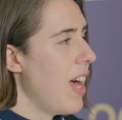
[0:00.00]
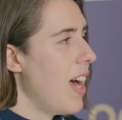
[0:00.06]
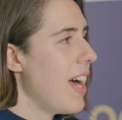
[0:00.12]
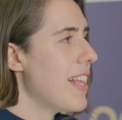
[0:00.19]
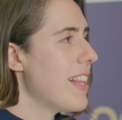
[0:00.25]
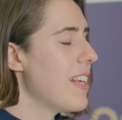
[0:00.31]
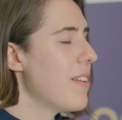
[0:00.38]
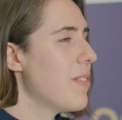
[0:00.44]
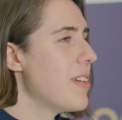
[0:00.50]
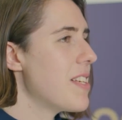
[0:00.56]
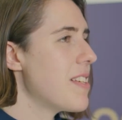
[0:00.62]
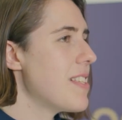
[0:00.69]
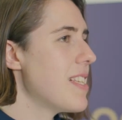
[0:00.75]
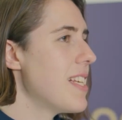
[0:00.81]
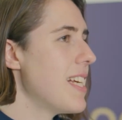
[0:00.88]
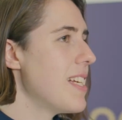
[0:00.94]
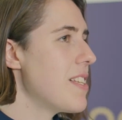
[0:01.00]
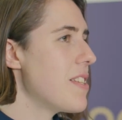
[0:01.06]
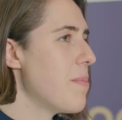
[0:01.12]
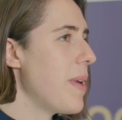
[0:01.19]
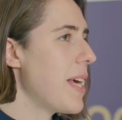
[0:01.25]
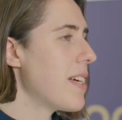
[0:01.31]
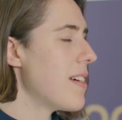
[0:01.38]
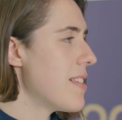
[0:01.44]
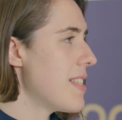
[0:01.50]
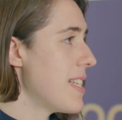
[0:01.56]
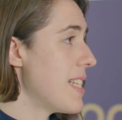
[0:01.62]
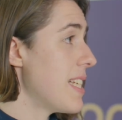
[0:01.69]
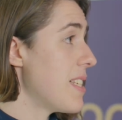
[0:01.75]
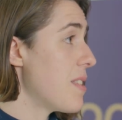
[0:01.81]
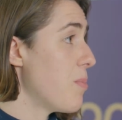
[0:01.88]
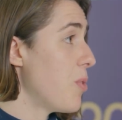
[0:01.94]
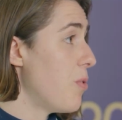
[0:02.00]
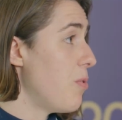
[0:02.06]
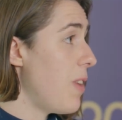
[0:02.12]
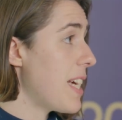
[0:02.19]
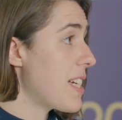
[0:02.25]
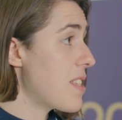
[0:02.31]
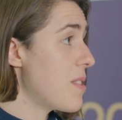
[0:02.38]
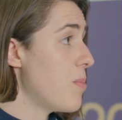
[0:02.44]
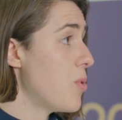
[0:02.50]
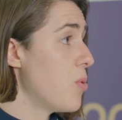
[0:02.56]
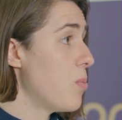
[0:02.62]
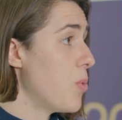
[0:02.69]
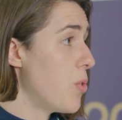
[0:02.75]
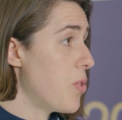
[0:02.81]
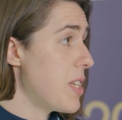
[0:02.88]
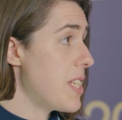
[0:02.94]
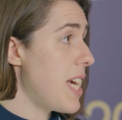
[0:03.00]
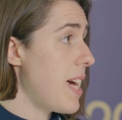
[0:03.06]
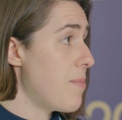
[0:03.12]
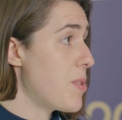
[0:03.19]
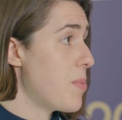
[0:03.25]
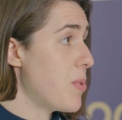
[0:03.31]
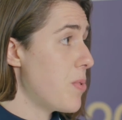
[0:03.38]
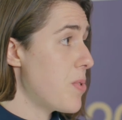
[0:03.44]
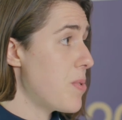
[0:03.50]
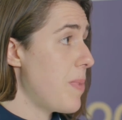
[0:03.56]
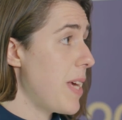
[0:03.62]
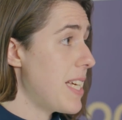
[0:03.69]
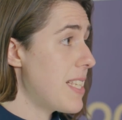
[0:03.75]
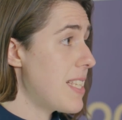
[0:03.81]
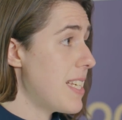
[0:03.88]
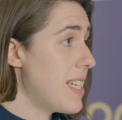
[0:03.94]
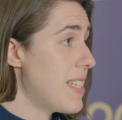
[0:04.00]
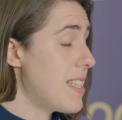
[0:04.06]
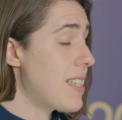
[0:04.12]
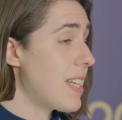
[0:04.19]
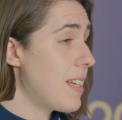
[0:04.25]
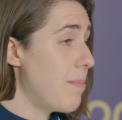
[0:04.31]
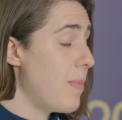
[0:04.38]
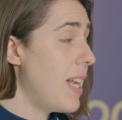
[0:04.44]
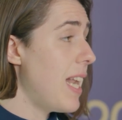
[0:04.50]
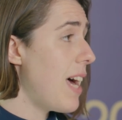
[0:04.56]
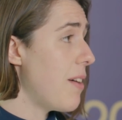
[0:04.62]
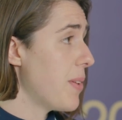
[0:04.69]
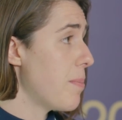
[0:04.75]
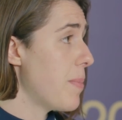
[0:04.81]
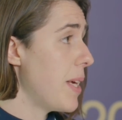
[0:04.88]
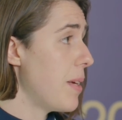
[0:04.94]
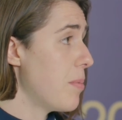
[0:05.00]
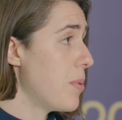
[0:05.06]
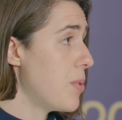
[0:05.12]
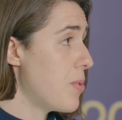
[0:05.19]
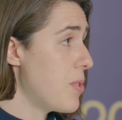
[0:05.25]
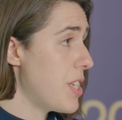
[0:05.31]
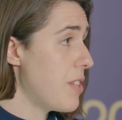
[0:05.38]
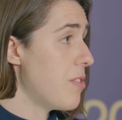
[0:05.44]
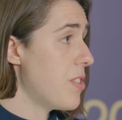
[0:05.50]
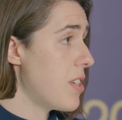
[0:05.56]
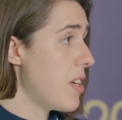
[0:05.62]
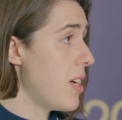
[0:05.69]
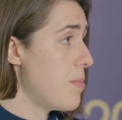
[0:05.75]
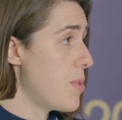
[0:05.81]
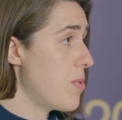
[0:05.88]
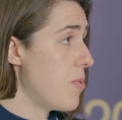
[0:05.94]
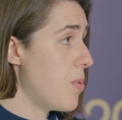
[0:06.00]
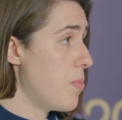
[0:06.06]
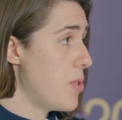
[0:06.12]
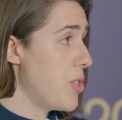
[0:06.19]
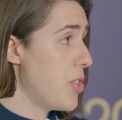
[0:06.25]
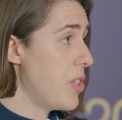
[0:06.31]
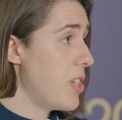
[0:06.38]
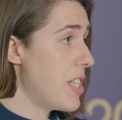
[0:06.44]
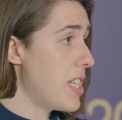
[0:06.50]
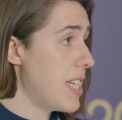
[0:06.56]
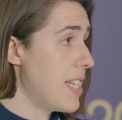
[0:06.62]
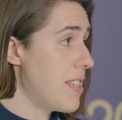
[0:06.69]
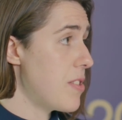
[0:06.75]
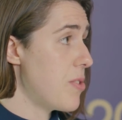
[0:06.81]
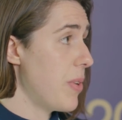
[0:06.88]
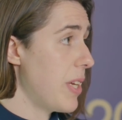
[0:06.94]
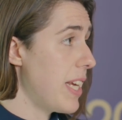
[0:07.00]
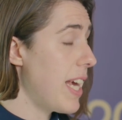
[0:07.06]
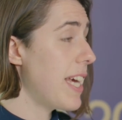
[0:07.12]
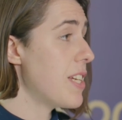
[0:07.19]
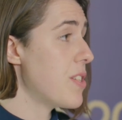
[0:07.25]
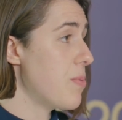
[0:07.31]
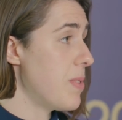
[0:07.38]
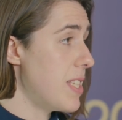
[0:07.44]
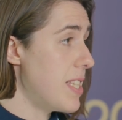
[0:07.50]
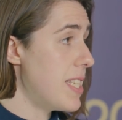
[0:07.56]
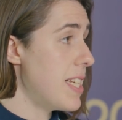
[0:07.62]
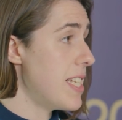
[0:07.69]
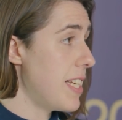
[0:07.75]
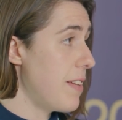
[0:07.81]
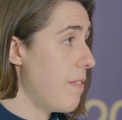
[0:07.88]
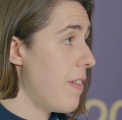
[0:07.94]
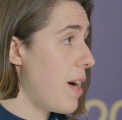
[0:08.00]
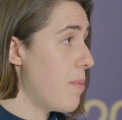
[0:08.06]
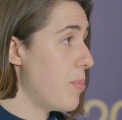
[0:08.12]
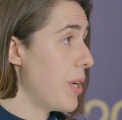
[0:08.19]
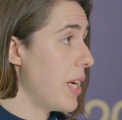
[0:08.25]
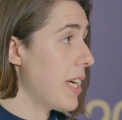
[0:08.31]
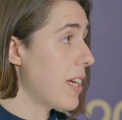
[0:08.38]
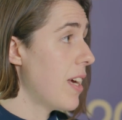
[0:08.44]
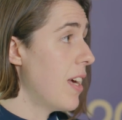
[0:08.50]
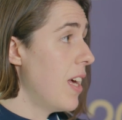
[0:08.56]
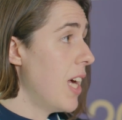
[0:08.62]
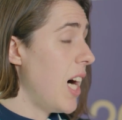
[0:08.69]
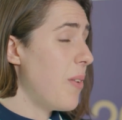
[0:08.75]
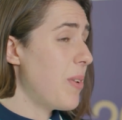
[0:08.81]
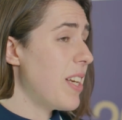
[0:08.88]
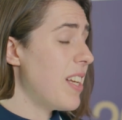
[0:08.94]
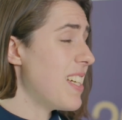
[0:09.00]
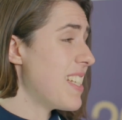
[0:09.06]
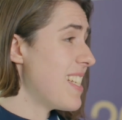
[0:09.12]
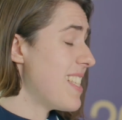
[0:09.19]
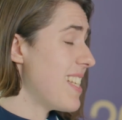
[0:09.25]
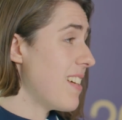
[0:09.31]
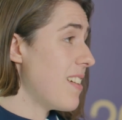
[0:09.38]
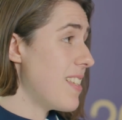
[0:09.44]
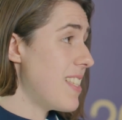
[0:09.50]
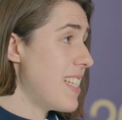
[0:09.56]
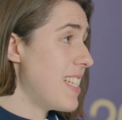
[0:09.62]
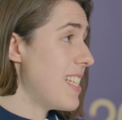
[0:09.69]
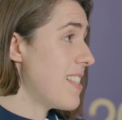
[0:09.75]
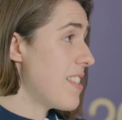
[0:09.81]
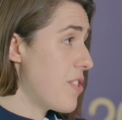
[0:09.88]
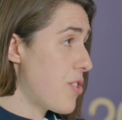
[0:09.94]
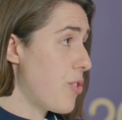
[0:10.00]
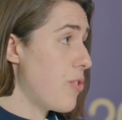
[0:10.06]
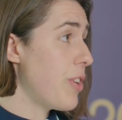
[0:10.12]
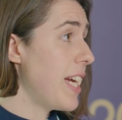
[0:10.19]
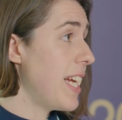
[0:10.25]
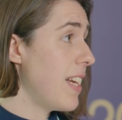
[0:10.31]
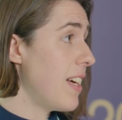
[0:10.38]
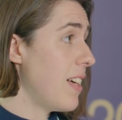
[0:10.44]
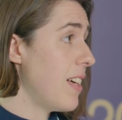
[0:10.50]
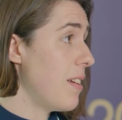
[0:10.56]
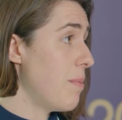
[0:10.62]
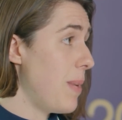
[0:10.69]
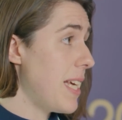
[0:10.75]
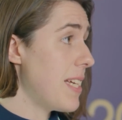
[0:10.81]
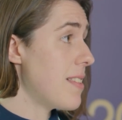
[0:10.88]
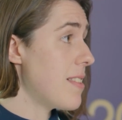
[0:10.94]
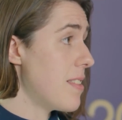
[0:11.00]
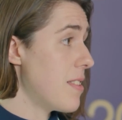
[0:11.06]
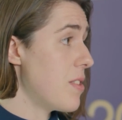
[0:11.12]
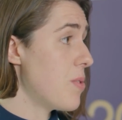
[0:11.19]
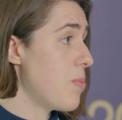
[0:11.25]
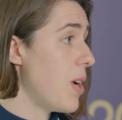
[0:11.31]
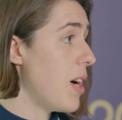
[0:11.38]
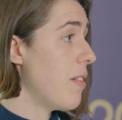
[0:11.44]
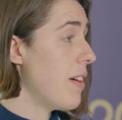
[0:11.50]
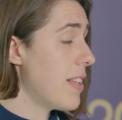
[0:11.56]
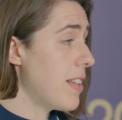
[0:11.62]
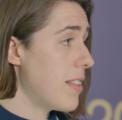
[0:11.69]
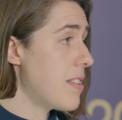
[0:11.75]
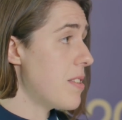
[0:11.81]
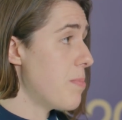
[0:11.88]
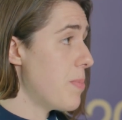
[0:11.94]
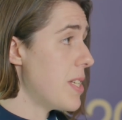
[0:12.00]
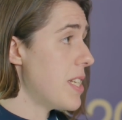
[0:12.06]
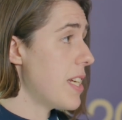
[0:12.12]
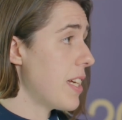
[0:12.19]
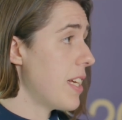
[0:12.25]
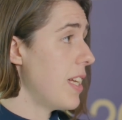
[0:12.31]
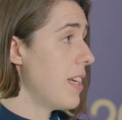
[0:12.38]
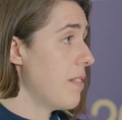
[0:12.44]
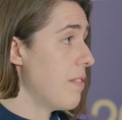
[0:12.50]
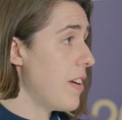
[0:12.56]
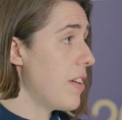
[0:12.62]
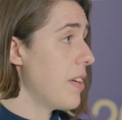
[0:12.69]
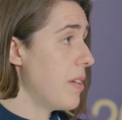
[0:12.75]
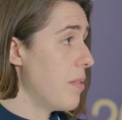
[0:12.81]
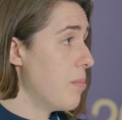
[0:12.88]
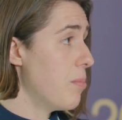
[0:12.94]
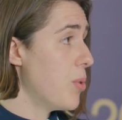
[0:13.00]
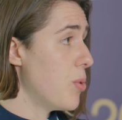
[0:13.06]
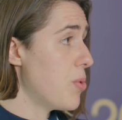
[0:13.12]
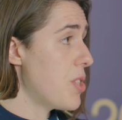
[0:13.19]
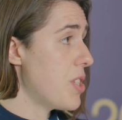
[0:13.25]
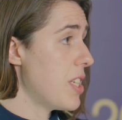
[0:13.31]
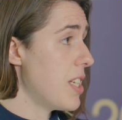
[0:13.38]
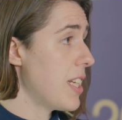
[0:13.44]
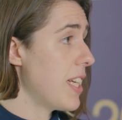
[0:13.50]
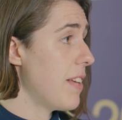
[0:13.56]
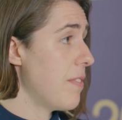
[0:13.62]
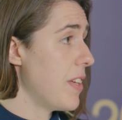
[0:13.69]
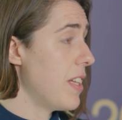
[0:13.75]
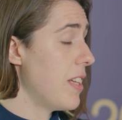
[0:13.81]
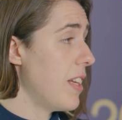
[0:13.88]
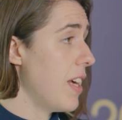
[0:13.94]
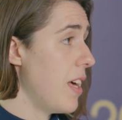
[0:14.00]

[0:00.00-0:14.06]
I think we just need to make our cities more flexible, more adaptable spaces, allowing people different types of opportunities to engage with the city fabric. I would like to see our cities as greener places as well. I think this is particularly very important given